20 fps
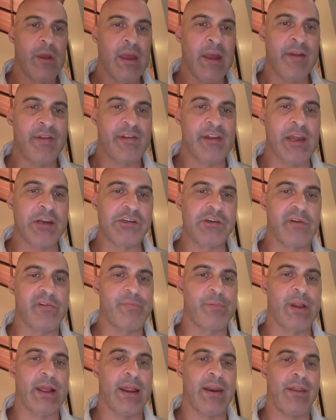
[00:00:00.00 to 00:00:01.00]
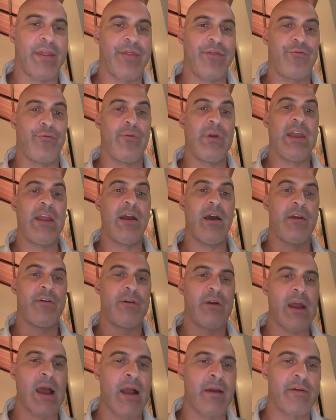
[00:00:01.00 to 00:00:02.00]
Essentials plan,
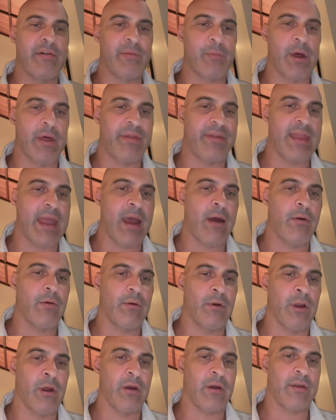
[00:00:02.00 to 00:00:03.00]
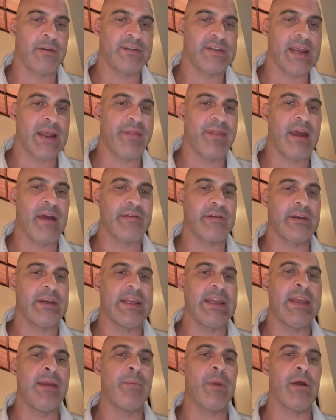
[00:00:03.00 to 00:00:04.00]
$300 a month. Now, look, 10,000
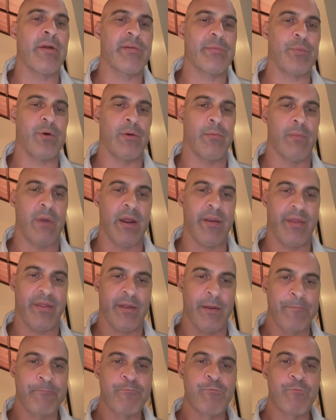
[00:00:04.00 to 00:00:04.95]
emails per month.